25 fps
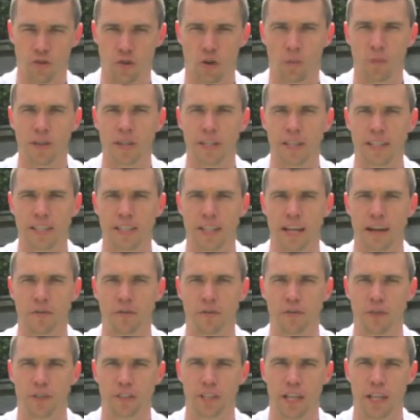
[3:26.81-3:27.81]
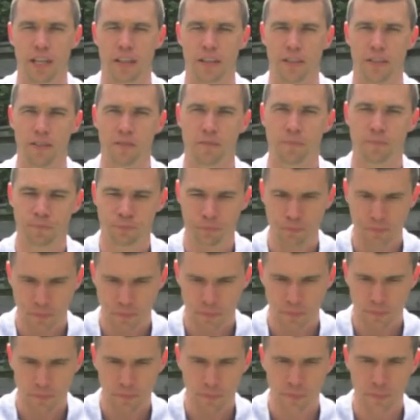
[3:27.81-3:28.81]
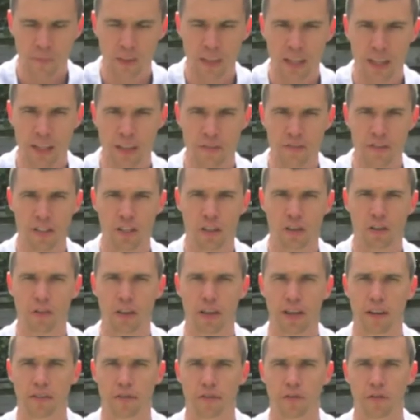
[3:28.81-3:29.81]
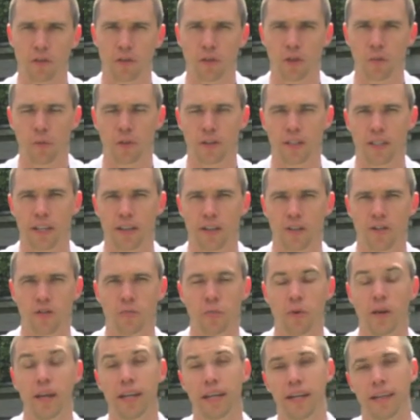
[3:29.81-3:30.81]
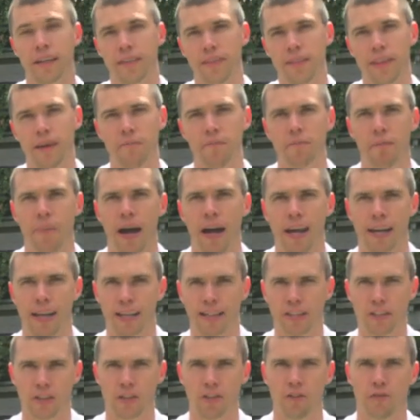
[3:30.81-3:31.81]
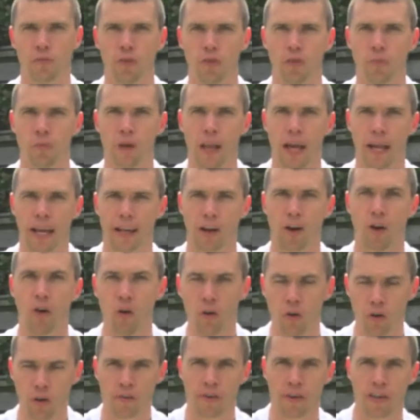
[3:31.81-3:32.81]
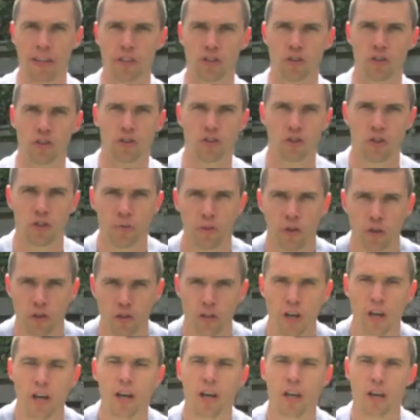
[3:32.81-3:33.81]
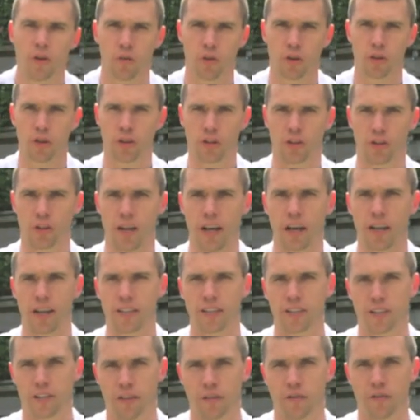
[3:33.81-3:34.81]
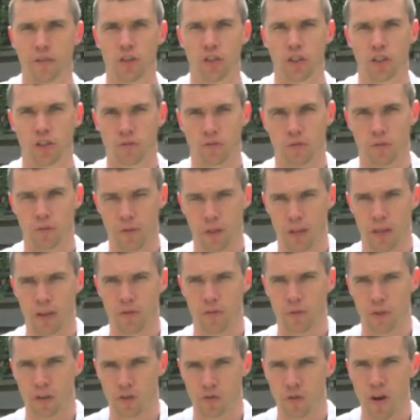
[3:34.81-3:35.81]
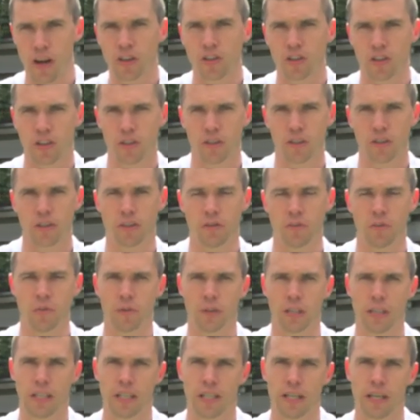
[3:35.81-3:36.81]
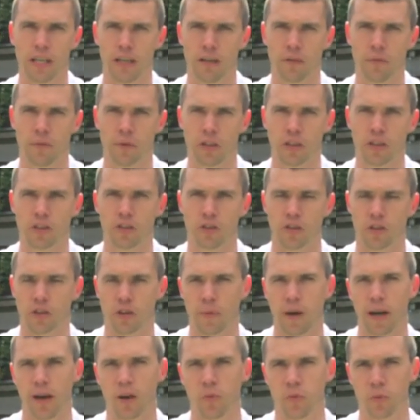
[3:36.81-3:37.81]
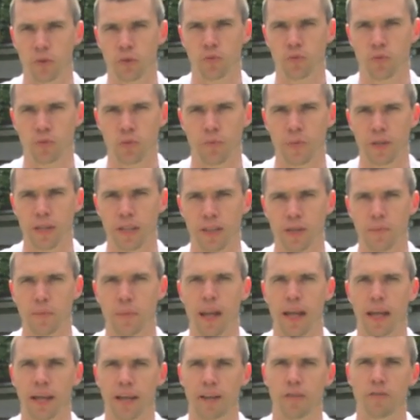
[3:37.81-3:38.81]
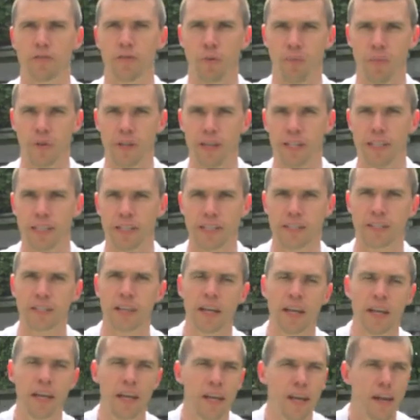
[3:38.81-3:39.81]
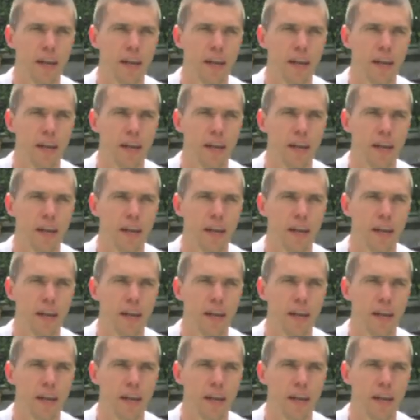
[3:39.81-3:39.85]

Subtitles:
drop your knees down for a second, give yourself that couple of seconds break, then back to the full plank. Or if it is just too much, we're going to go down into the first regression that we're going to talk about, which would be the plank from the knees.